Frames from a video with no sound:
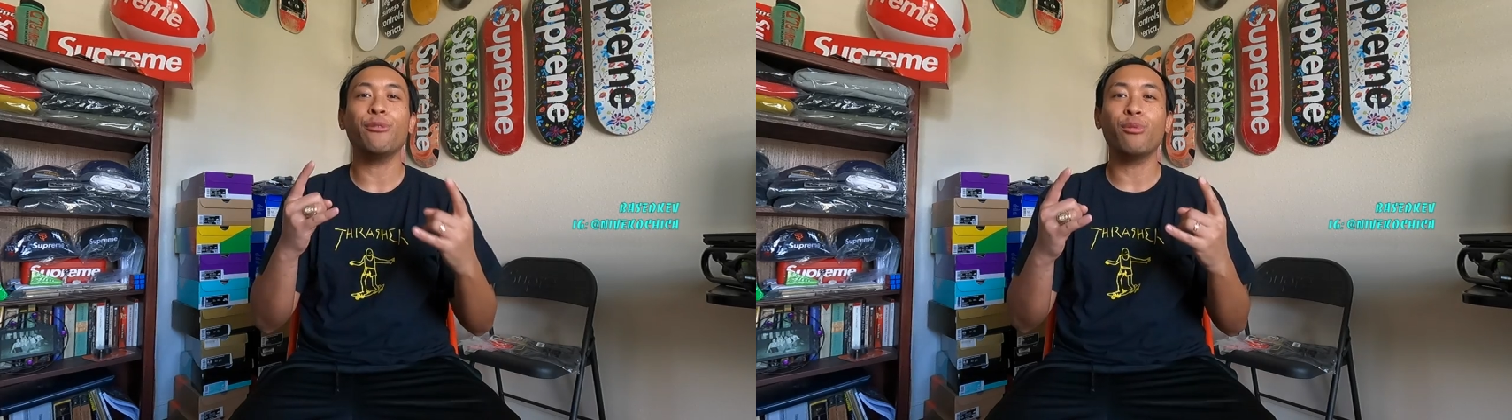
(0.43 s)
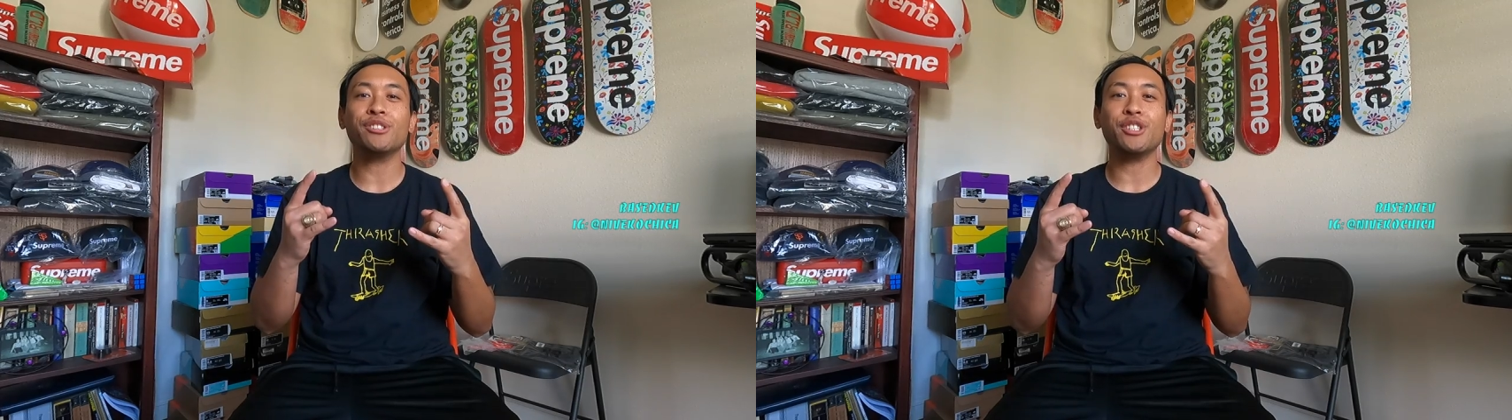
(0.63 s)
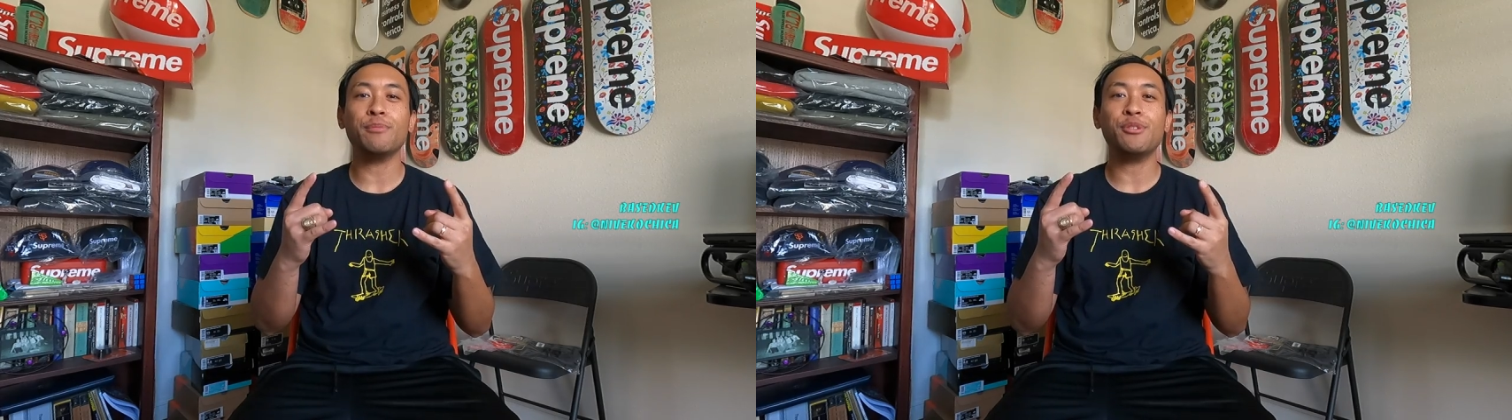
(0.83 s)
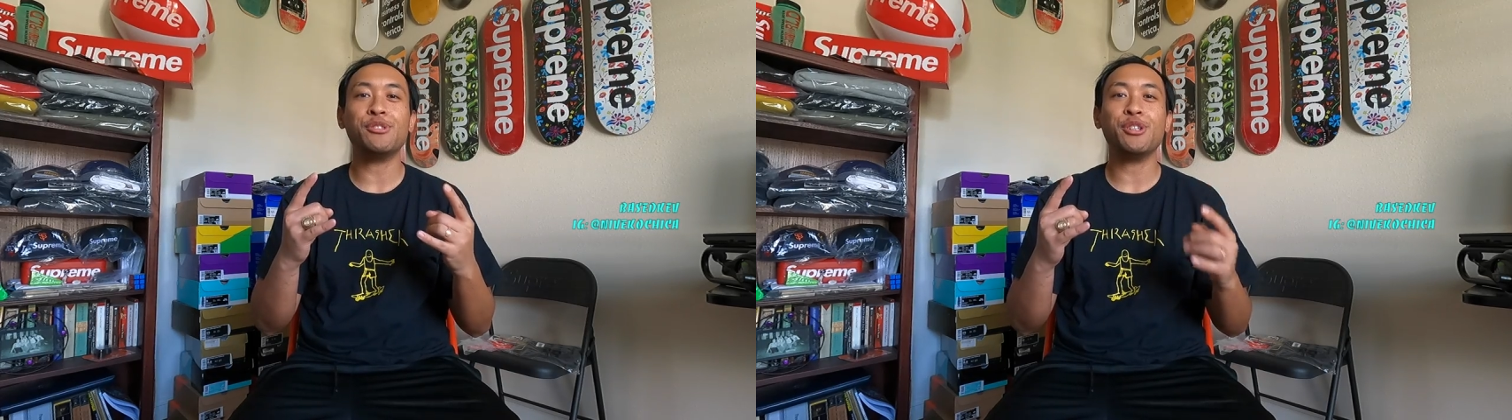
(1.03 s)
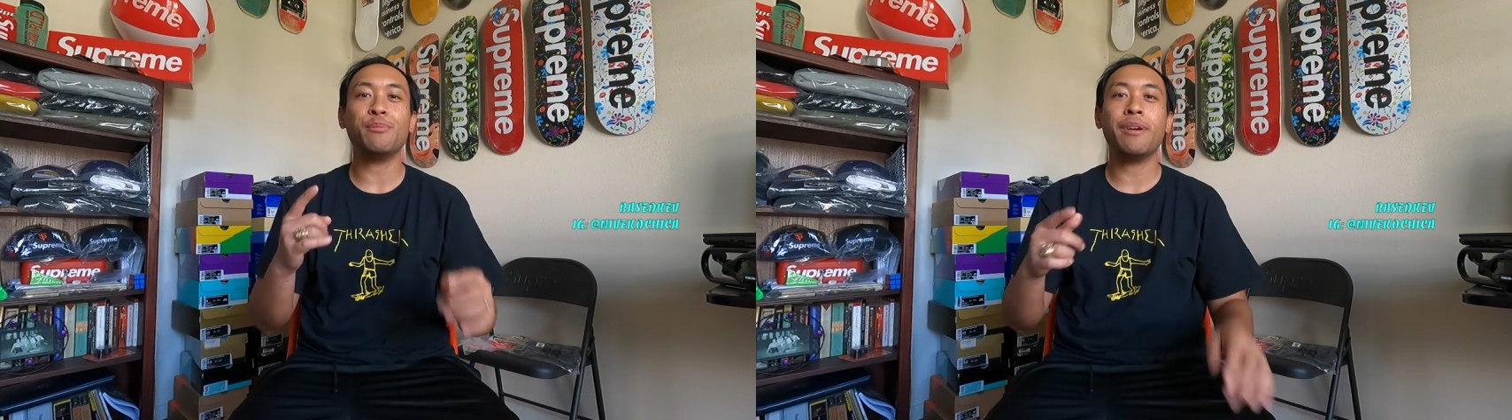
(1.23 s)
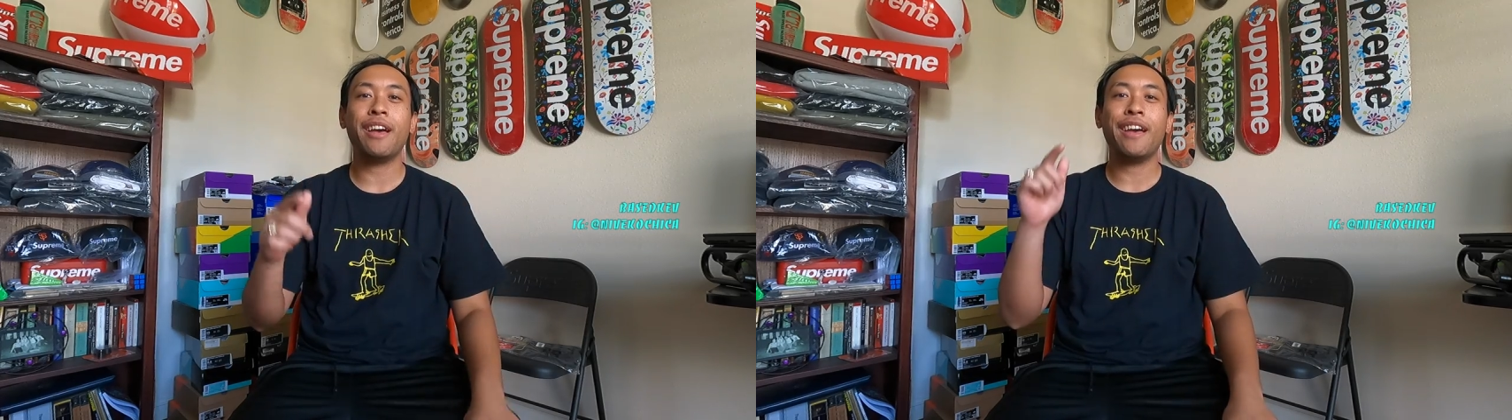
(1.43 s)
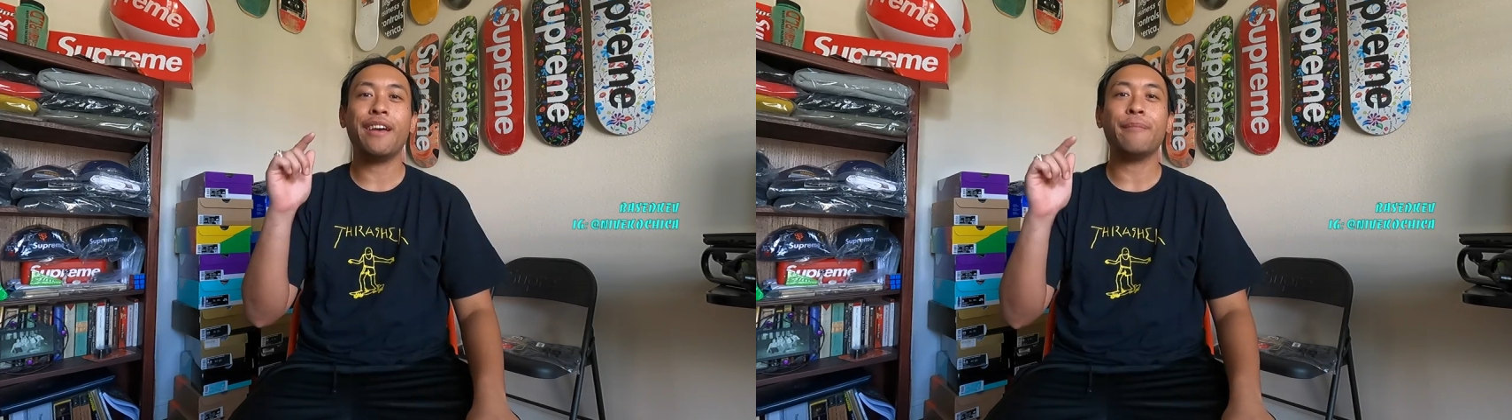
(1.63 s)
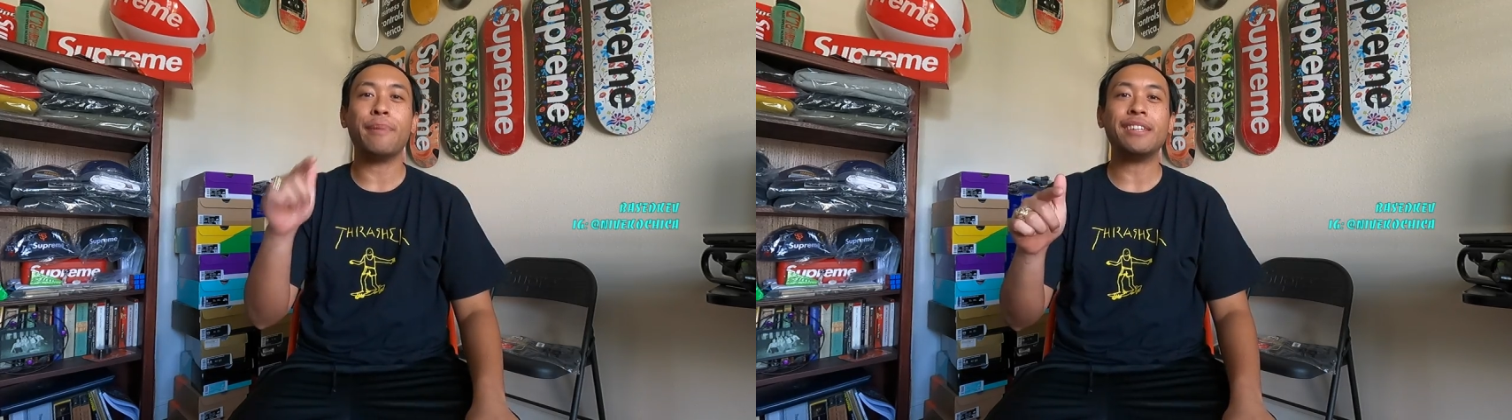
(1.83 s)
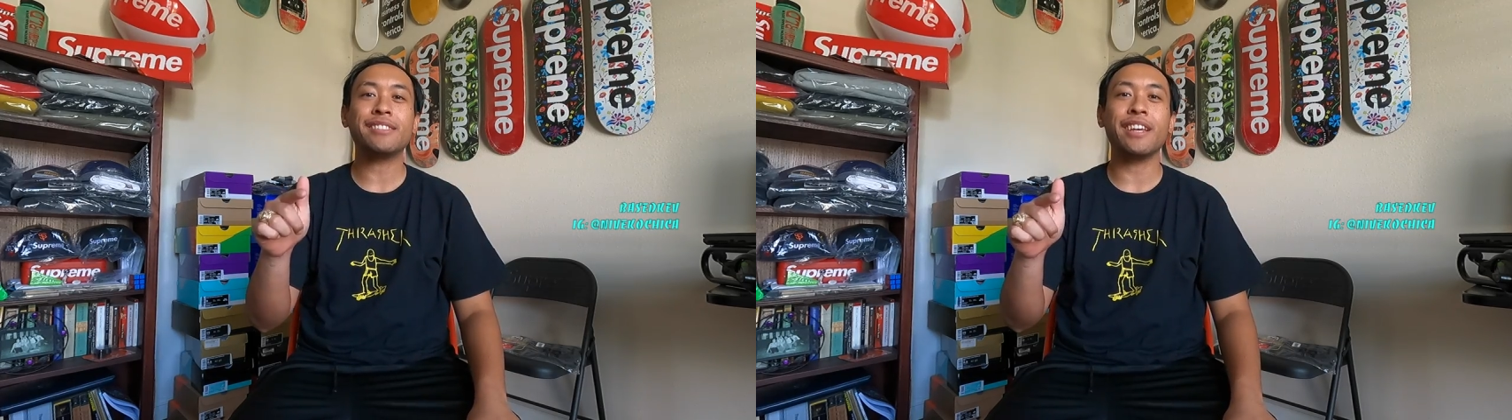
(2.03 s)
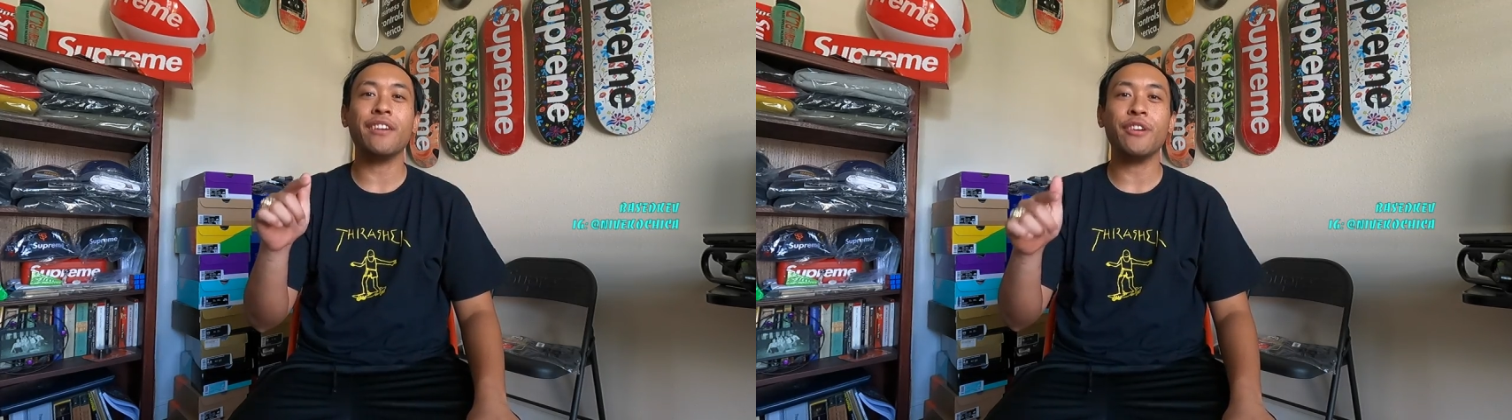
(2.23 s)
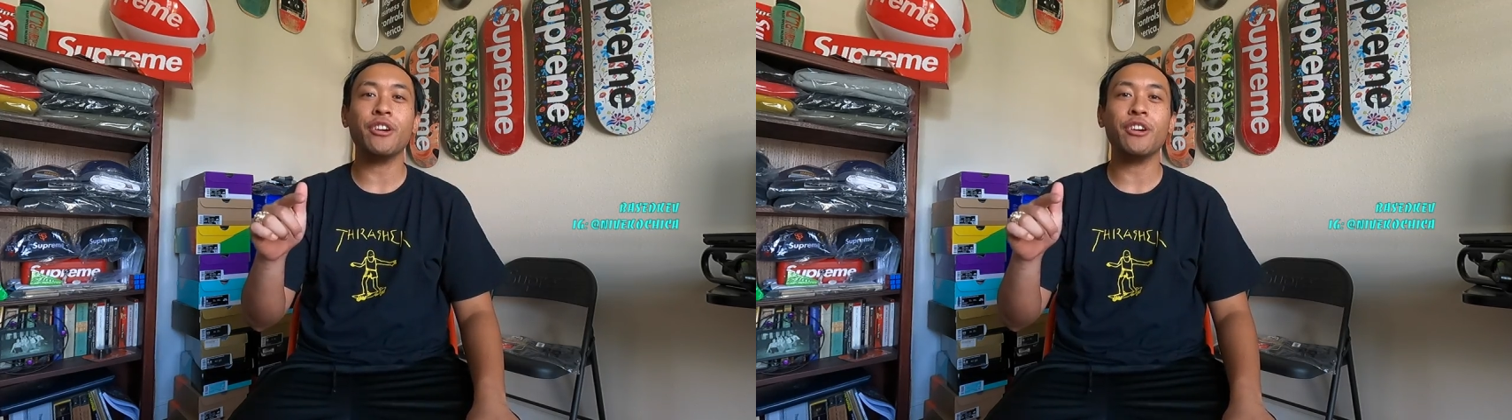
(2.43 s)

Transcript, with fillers: What's up YouTube? BasedKev